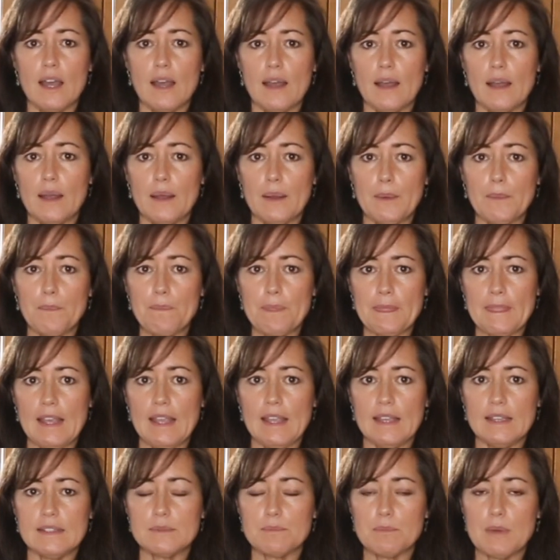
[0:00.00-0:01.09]

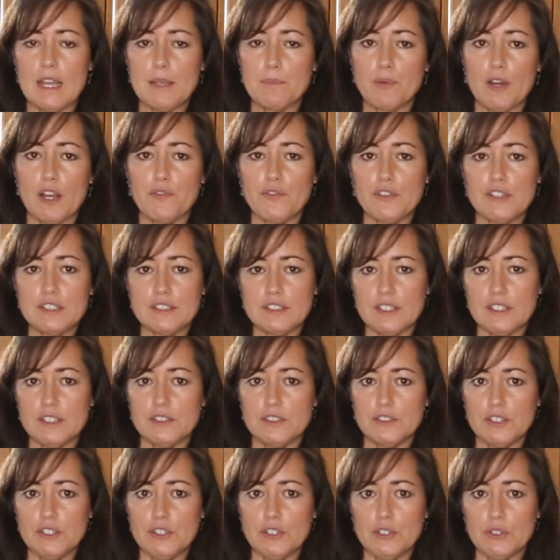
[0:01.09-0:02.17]
And my preference is
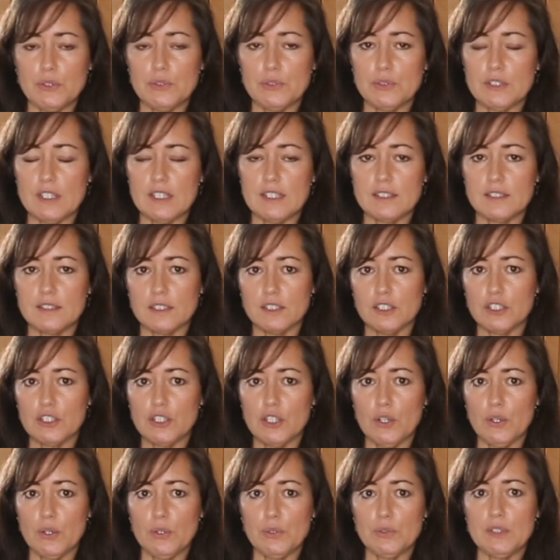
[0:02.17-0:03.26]
to use a
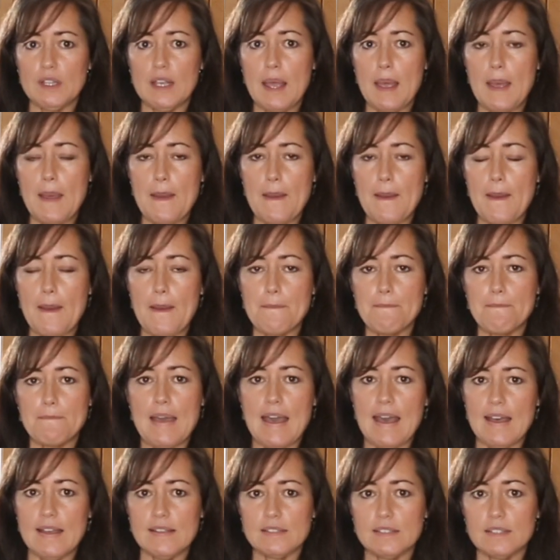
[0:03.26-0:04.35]
silicone
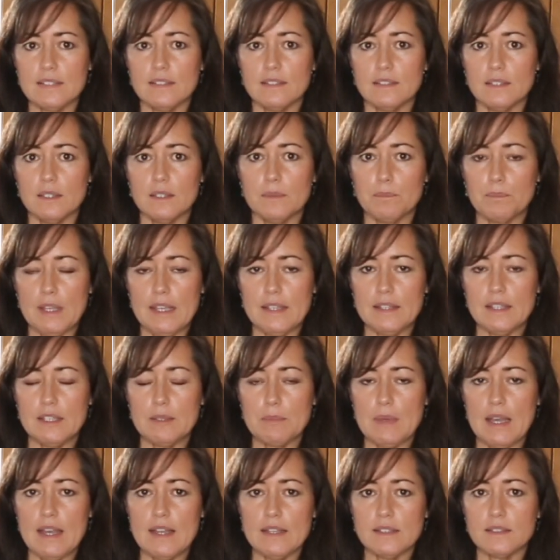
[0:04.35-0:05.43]
mat, baking
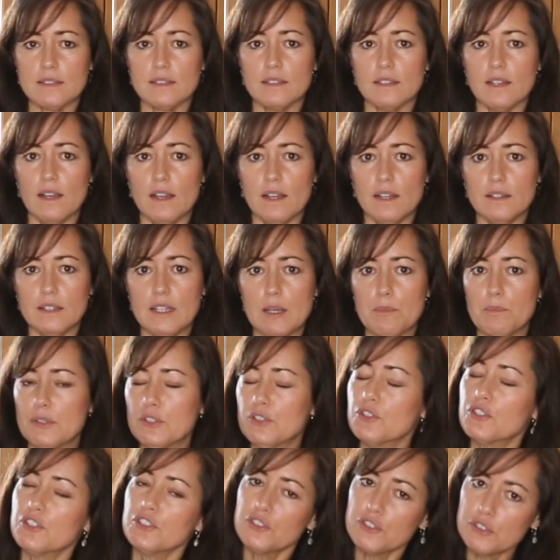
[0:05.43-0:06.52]
mat on them, but
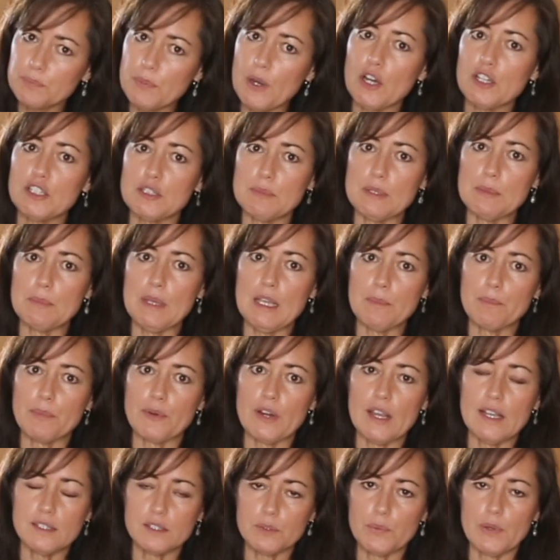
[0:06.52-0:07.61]
you could use parchment paper
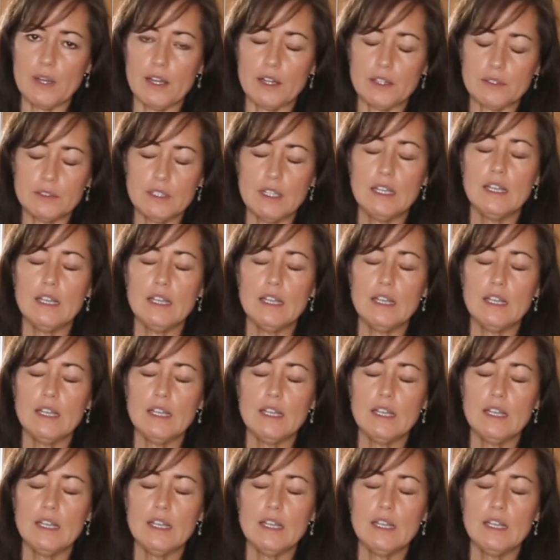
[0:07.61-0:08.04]
as well.